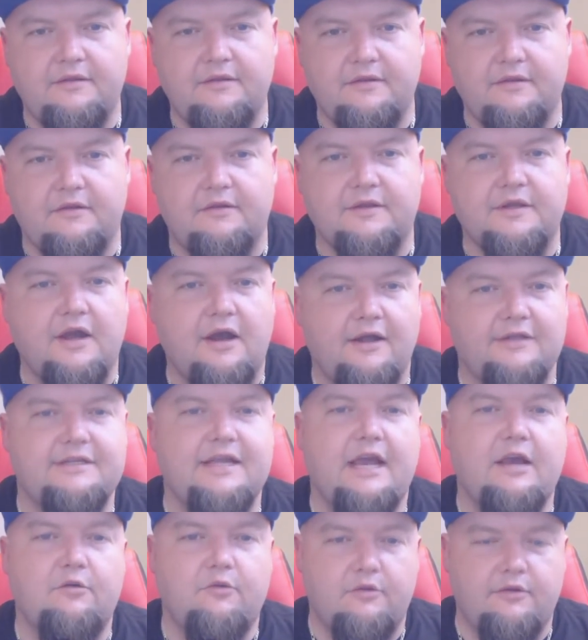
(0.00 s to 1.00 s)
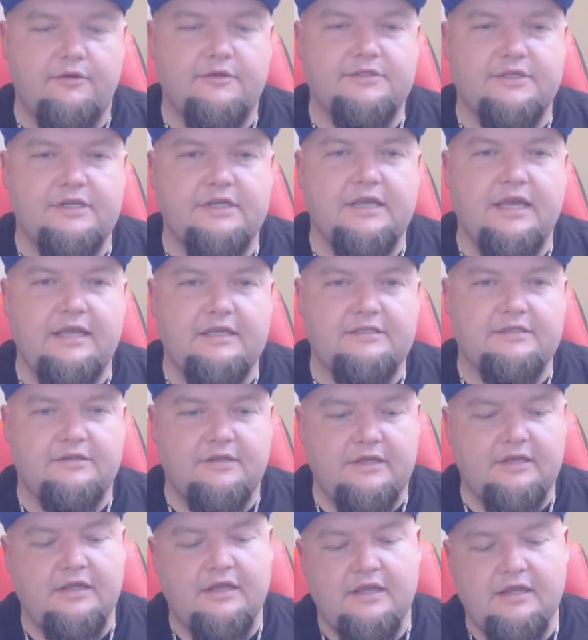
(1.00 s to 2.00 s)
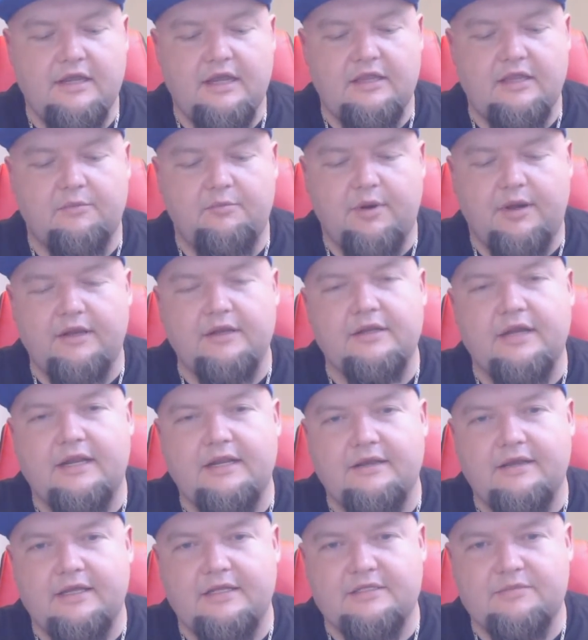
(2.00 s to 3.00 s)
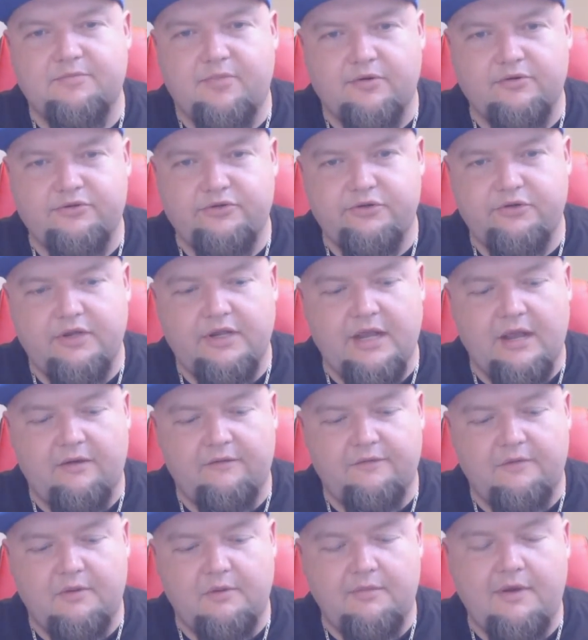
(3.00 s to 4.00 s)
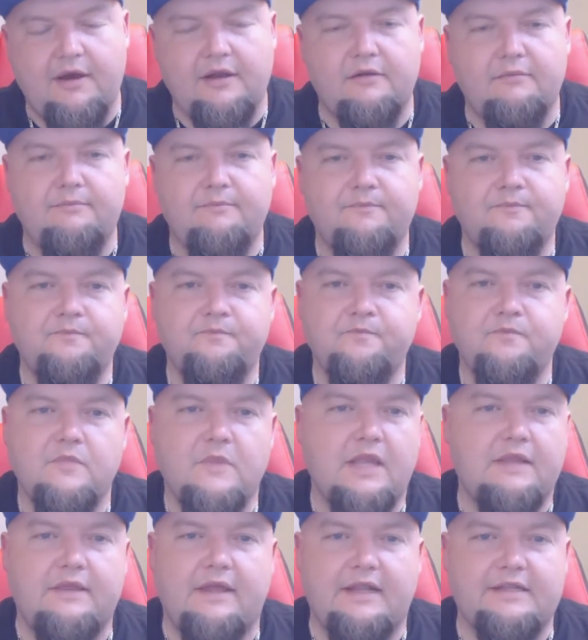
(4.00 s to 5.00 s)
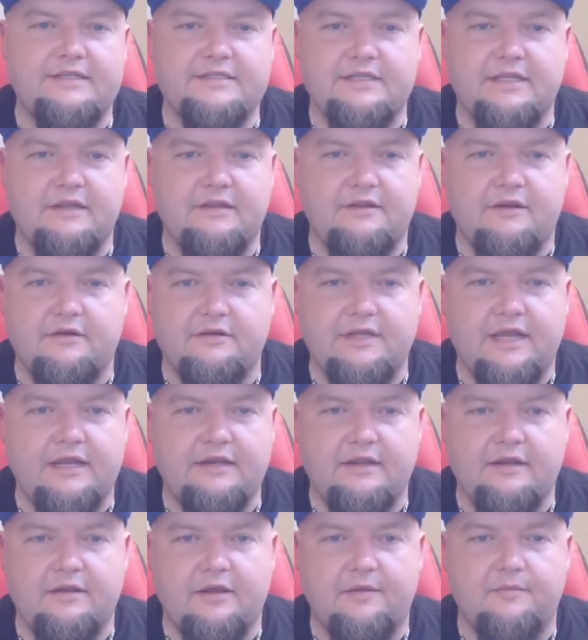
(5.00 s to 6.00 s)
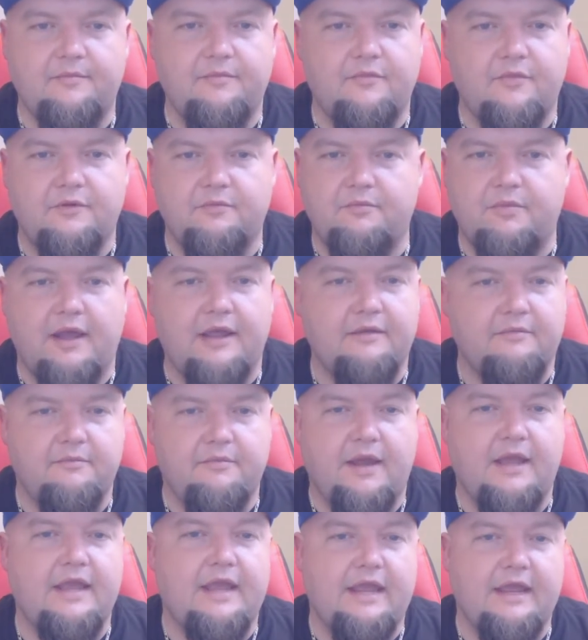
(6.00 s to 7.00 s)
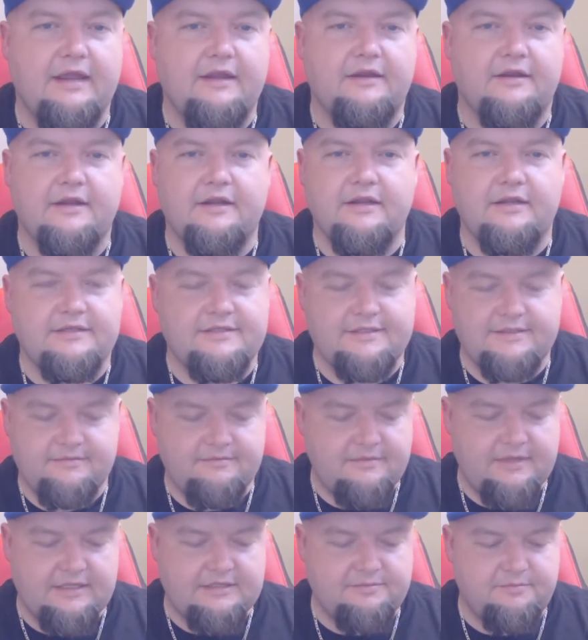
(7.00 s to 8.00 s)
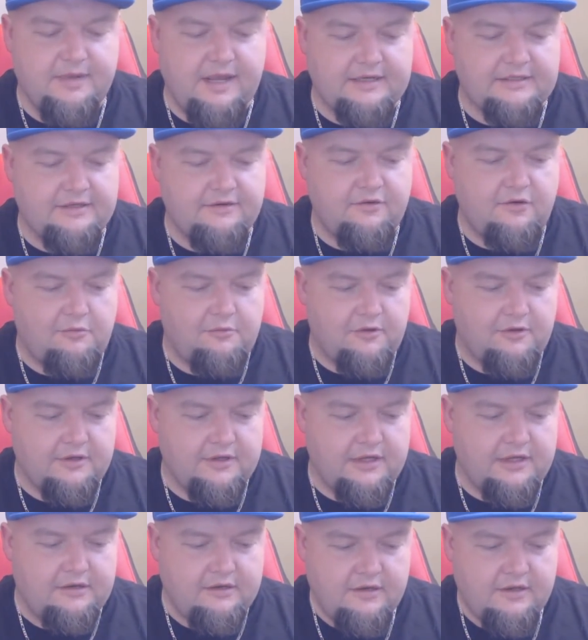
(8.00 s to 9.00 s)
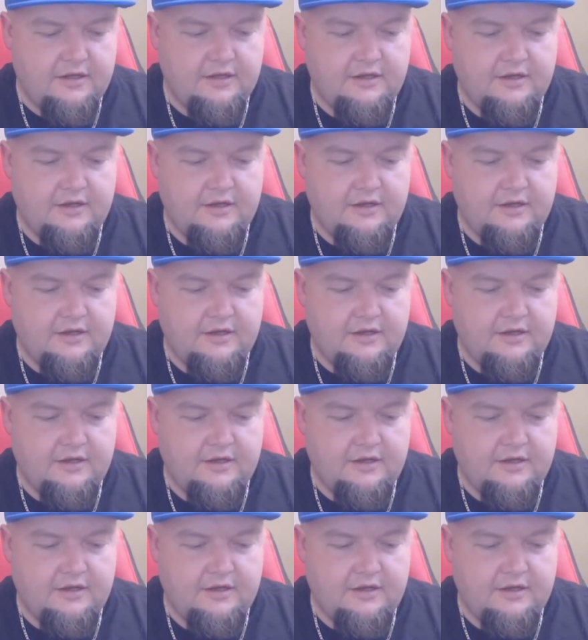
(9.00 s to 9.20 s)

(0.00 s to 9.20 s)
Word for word: You know, the contact will loosen occasionally, and the button kind of gets protruded out from the bottom, and then I just get in there and tighten it up with, by hand, and it's back to normal again.